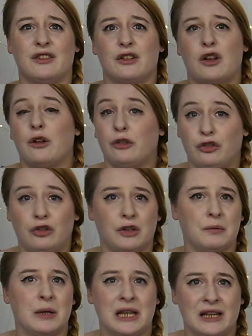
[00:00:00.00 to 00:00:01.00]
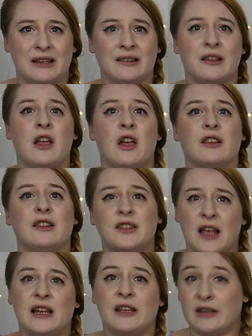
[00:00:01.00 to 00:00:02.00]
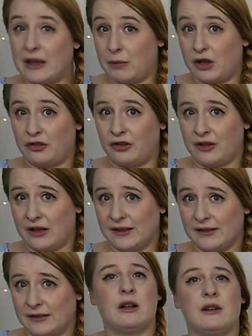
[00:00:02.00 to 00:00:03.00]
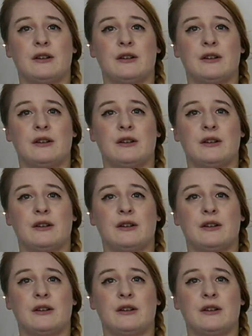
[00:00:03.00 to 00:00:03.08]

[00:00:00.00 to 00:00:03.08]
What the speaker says: costumiers selling their merchandise.